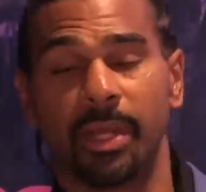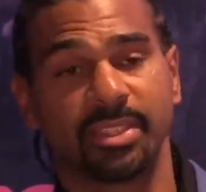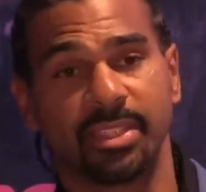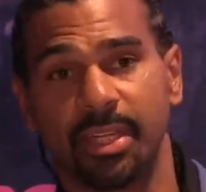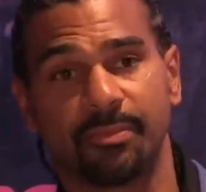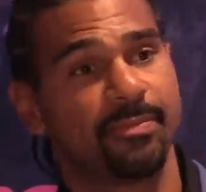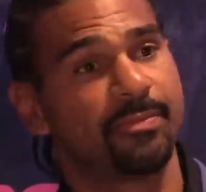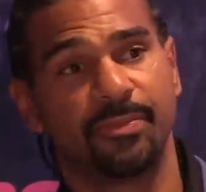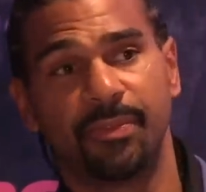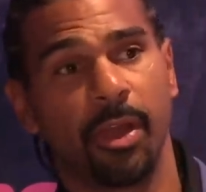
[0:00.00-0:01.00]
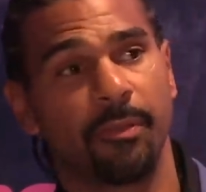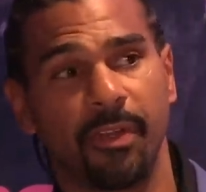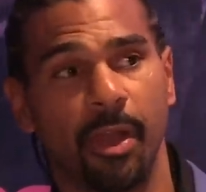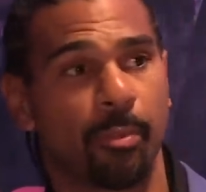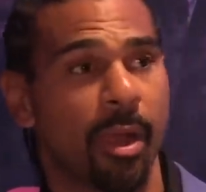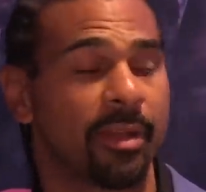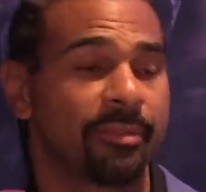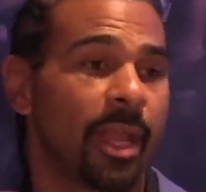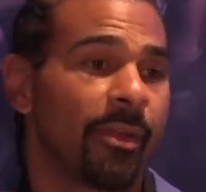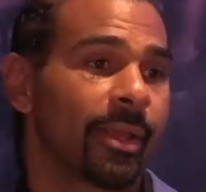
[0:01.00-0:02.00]
once I said, very, very proud
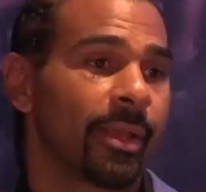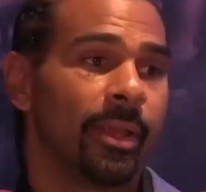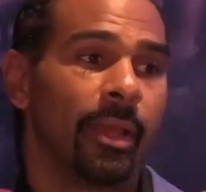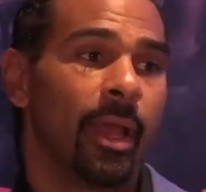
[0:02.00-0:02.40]
of Dereck,